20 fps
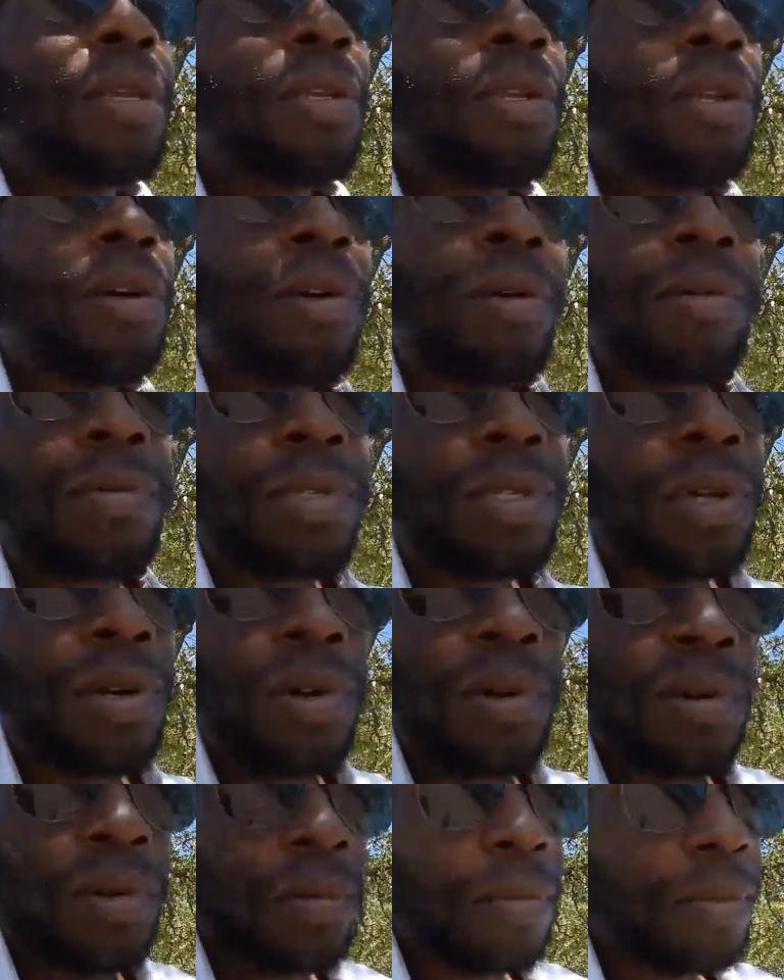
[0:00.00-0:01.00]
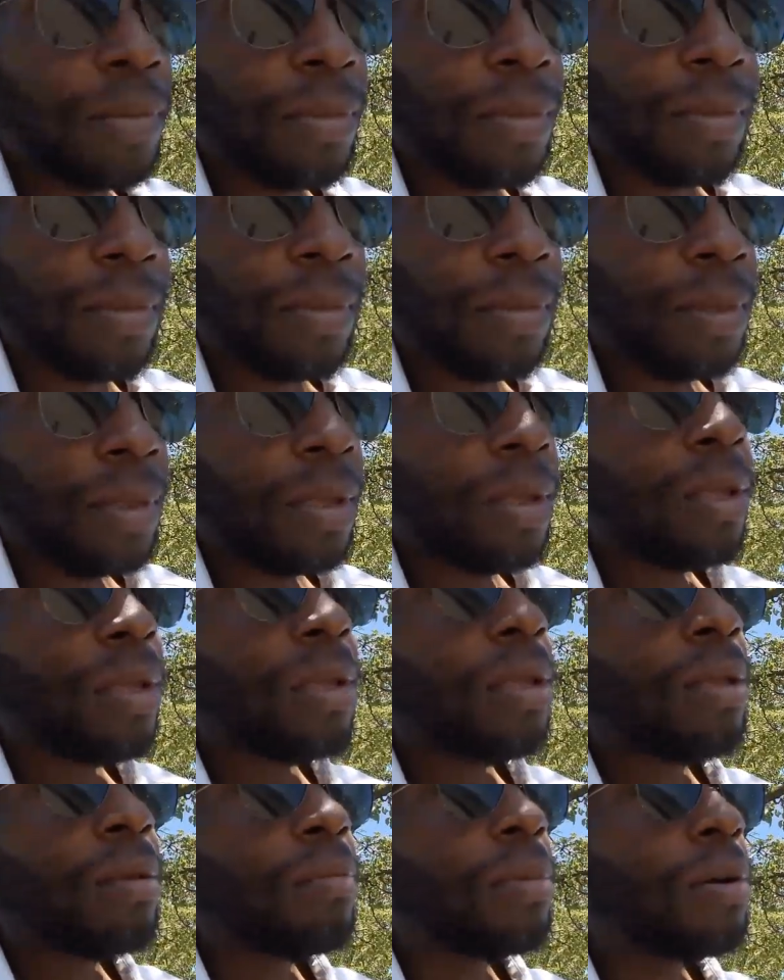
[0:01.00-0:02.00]
You know, so,
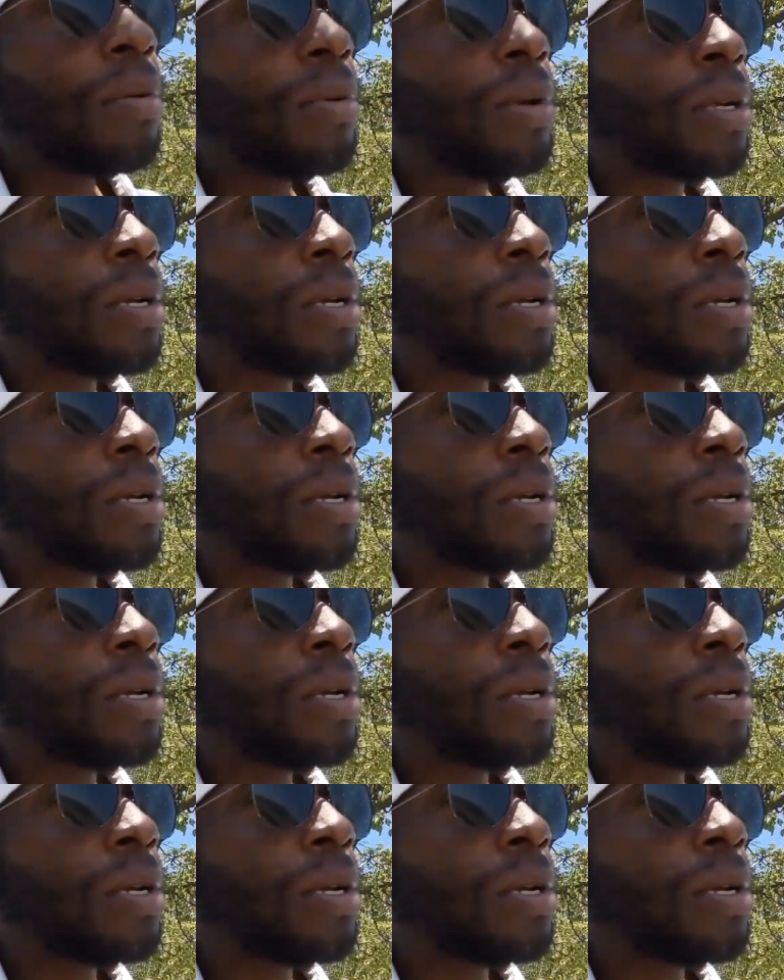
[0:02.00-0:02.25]
but